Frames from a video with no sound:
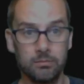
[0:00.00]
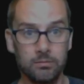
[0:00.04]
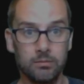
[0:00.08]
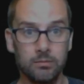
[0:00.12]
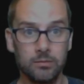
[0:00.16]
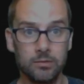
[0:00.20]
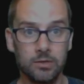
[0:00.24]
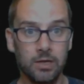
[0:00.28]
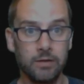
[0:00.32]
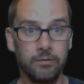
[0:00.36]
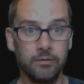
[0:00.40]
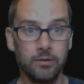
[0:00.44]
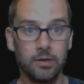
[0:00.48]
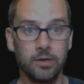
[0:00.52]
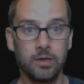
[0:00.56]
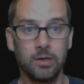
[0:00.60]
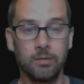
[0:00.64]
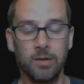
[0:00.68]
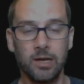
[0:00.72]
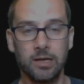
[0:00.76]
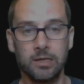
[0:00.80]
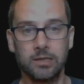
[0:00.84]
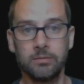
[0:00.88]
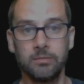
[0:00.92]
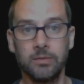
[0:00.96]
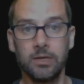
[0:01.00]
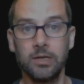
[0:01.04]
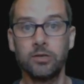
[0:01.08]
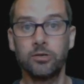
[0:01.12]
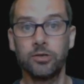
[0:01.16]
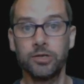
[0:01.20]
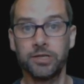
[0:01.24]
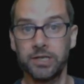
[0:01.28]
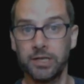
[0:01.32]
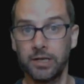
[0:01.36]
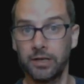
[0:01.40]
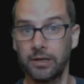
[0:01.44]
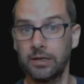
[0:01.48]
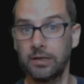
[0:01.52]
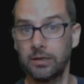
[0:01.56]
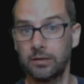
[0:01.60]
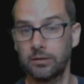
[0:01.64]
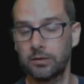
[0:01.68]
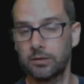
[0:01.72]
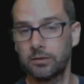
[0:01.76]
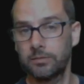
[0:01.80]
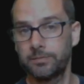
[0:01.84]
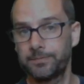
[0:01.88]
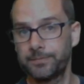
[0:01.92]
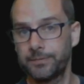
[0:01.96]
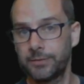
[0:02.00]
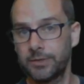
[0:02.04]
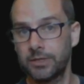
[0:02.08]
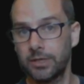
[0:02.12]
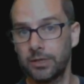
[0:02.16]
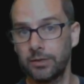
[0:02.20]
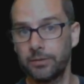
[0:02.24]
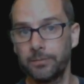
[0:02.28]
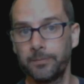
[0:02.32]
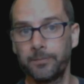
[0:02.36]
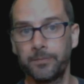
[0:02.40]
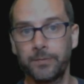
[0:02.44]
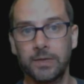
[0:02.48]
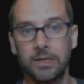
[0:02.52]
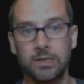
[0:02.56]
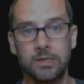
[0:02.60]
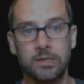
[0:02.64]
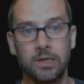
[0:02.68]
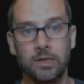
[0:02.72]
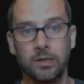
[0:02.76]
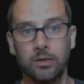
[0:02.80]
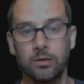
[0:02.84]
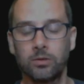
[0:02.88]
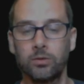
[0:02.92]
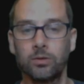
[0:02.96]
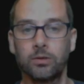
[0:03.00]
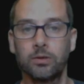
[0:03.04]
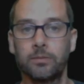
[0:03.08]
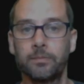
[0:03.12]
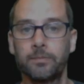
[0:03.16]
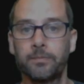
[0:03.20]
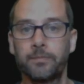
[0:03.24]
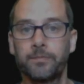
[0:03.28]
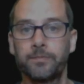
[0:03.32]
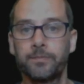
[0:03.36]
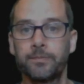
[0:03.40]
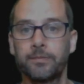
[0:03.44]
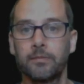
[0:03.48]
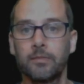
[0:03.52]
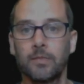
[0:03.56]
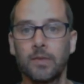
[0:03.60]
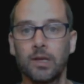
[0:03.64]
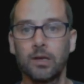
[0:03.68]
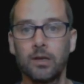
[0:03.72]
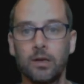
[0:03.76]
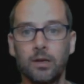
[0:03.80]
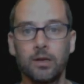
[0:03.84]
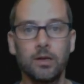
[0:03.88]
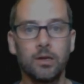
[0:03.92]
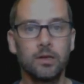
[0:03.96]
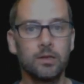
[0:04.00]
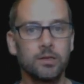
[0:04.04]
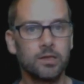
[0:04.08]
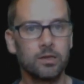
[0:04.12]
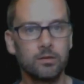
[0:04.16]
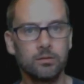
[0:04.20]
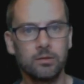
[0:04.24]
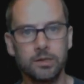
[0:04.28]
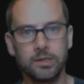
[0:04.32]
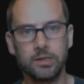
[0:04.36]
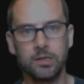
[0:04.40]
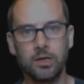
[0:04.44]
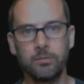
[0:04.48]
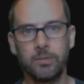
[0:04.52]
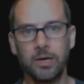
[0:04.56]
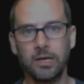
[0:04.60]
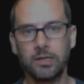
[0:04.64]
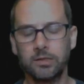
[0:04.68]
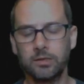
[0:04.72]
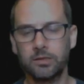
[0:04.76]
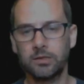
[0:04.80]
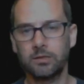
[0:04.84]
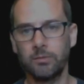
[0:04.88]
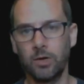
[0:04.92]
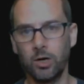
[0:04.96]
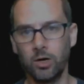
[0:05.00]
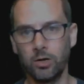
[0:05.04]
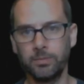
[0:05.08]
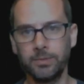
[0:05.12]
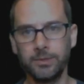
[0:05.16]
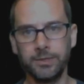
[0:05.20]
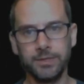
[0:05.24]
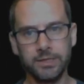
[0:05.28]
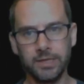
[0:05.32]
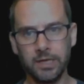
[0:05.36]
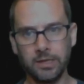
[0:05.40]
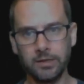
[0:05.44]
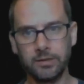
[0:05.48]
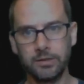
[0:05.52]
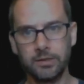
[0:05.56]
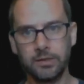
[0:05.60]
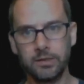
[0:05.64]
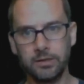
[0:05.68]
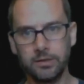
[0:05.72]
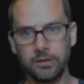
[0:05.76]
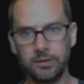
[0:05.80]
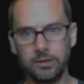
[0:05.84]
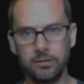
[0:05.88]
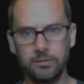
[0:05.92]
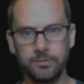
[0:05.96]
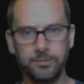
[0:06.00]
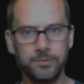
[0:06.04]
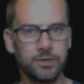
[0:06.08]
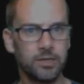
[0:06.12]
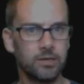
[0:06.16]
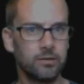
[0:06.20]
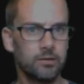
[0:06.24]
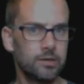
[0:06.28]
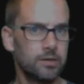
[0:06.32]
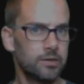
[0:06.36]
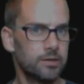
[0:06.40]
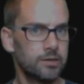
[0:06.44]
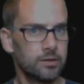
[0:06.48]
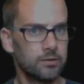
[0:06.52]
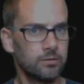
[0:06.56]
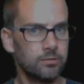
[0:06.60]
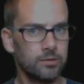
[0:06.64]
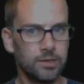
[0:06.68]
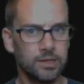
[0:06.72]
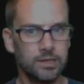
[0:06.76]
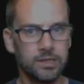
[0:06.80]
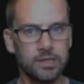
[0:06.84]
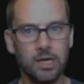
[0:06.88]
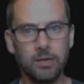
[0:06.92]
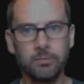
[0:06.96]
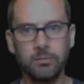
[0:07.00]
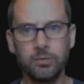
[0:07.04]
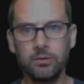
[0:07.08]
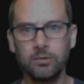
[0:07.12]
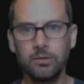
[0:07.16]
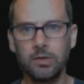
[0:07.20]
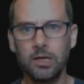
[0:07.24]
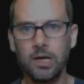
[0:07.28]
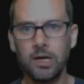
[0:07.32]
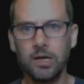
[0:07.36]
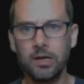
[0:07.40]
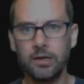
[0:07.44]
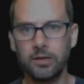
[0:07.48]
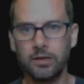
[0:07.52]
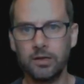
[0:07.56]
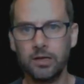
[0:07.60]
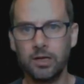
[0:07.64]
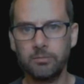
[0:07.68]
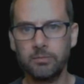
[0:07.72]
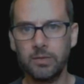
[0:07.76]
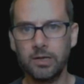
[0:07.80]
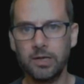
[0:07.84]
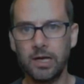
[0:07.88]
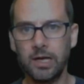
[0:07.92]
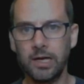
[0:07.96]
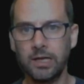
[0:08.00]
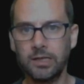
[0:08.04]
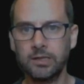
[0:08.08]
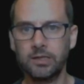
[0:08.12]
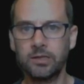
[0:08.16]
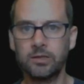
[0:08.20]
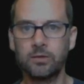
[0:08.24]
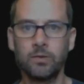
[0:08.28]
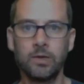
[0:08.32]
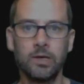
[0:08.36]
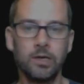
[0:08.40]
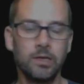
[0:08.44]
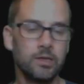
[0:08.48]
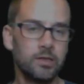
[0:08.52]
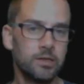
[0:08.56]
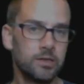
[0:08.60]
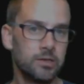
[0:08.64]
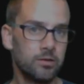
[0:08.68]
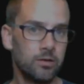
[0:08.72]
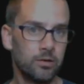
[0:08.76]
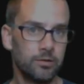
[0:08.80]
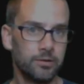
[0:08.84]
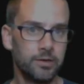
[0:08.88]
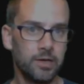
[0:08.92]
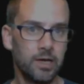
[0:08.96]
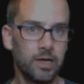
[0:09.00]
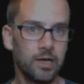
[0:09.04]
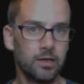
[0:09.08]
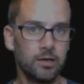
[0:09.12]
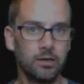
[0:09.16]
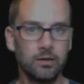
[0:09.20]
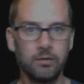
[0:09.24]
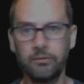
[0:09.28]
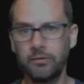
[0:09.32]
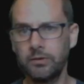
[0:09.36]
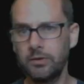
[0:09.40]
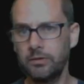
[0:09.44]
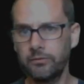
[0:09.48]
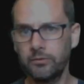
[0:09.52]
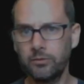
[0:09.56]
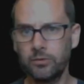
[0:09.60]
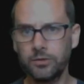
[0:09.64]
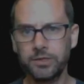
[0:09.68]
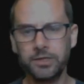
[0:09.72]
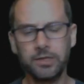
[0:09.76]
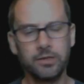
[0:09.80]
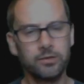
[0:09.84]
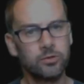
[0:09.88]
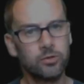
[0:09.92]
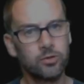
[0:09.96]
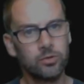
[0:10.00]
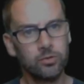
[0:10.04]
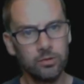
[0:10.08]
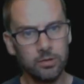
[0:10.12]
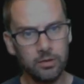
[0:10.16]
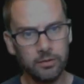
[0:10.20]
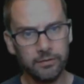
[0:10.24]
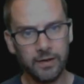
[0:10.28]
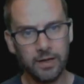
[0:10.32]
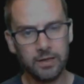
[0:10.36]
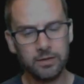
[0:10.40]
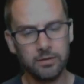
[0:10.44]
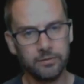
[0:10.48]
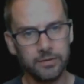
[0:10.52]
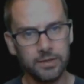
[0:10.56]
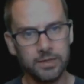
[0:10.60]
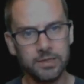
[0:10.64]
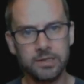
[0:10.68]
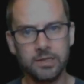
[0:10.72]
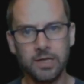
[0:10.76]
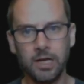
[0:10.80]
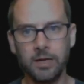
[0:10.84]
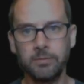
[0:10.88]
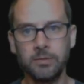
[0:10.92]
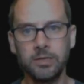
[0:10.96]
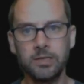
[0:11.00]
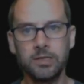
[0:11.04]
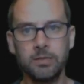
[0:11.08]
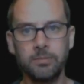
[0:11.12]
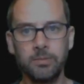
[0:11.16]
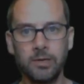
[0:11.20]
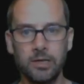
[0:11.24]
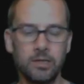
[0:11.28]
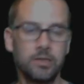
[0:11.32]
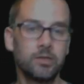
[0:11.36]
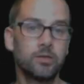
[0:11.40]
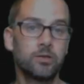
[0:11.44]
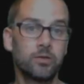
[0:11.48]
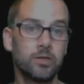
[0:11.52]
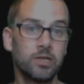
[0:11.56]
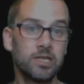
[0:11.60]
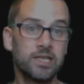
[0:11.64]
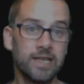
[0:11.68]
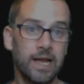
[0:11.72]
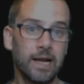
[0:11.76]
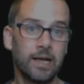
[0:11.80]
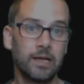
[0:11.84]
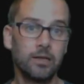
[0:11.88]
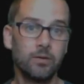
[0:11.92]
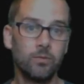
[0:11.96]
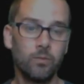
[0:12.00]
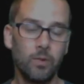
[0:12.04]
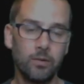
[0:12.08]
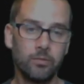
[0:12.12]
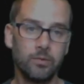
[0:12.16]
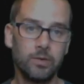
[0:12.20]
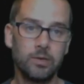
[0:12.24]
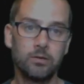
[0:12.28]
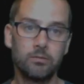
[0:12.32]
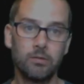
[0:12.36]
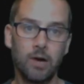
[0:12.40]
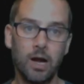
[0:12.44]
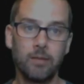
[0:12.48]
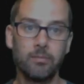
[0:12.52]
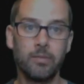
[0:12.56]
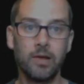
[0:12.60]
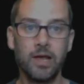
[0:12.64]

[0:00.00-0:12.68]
definitely can make some interesting things. So let's take a look. So let's go back to some open sentences. So here's a good example. The number x squared is non-negative. And of course the truth value of this statement depends on exactly where we grab